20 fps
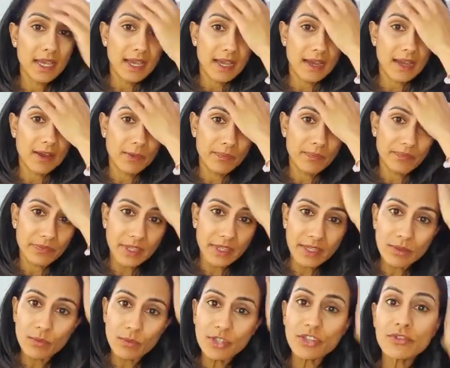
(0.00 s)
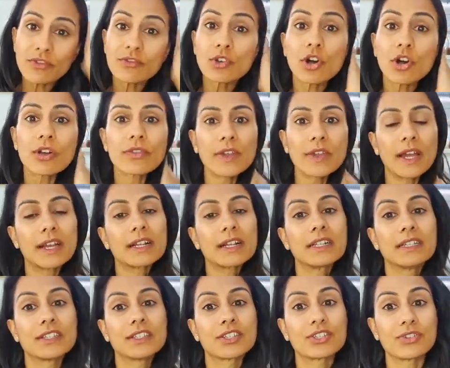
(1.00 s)
And then when you've got that
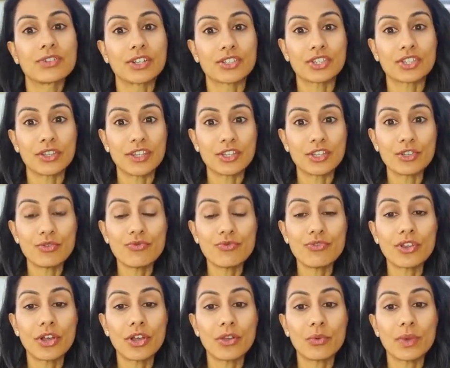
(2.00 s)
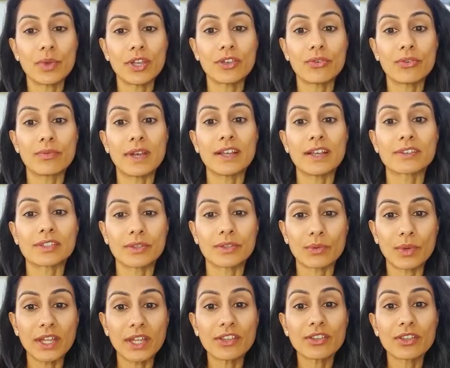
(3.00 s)
clear structure, then you know where you're at. So
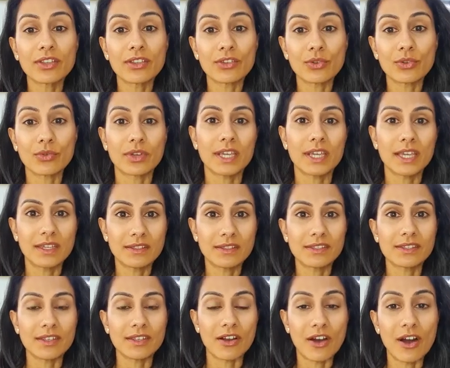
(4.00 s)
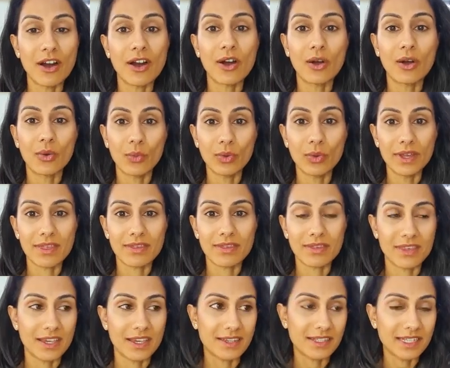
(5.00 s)
when your kids are with
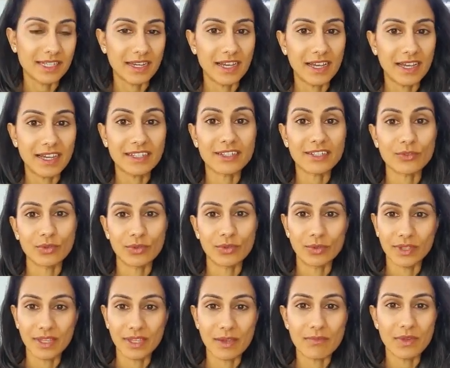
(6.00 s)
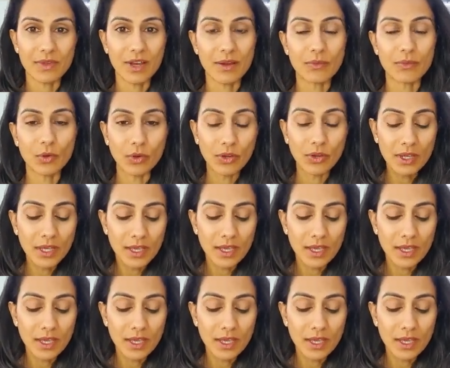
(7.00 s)
their dad or with their mom, or